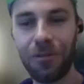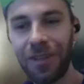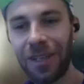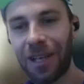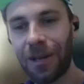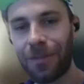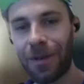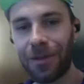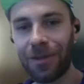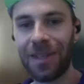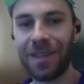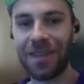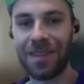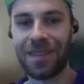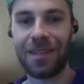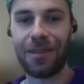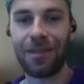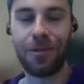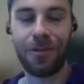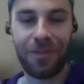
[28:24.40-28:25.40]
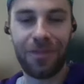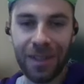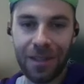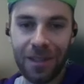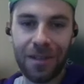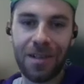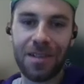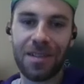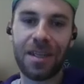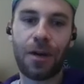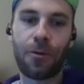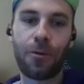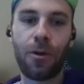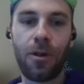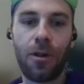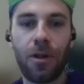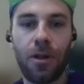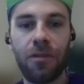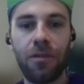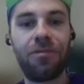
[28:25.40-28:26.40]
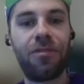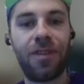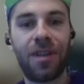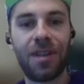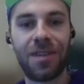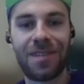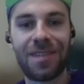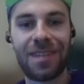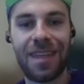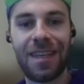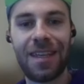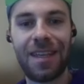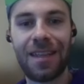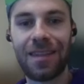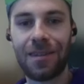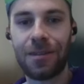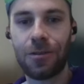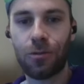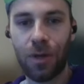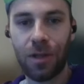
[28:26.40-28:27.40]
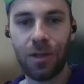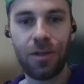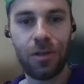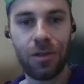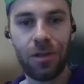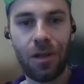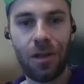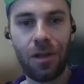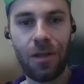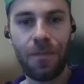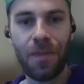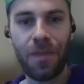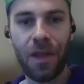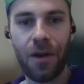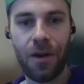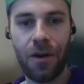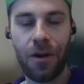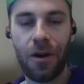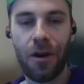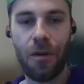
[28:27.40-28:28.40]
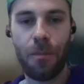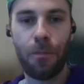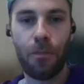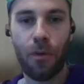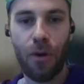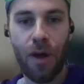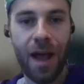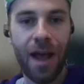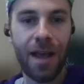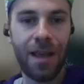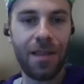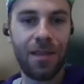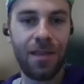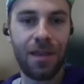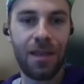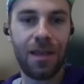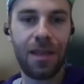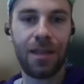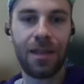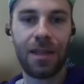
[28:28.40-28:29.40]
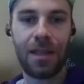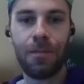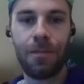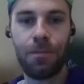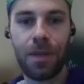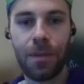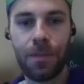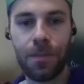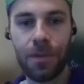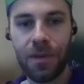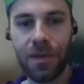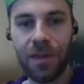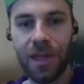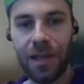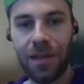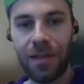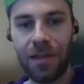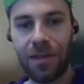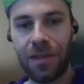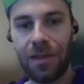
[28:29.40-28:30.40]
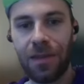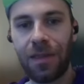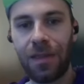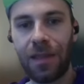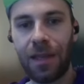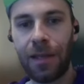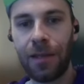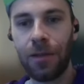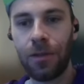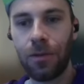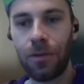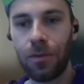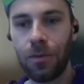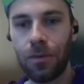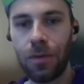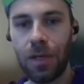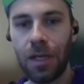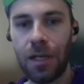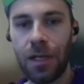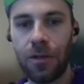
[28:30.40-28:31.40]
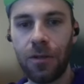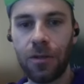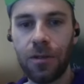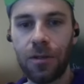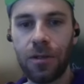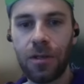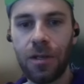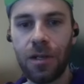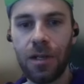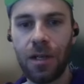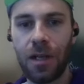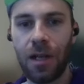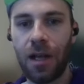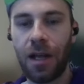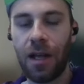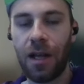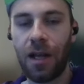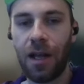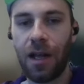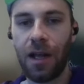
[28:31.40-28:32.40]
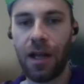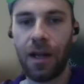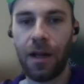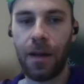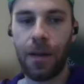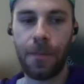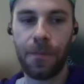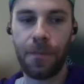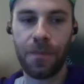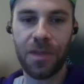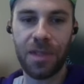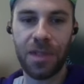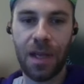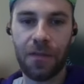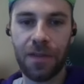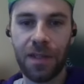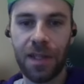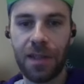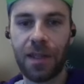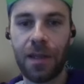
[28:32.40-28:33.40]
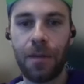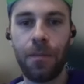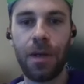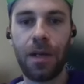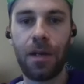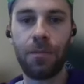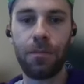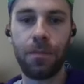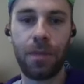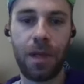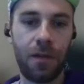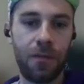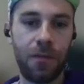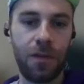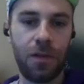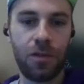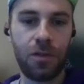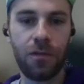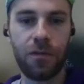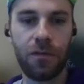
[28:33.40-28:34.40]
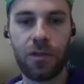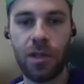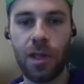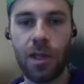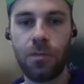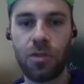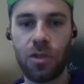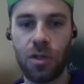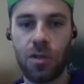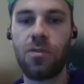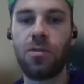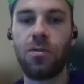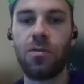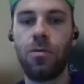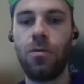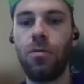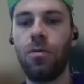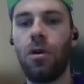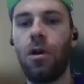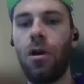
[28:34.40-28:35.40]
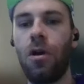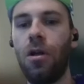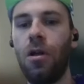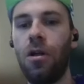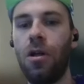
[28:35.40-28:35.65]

do you think about this? Do you think there is a role of, let's say, tradition or pride in people that tend to ignore something that can be beneficial for them just to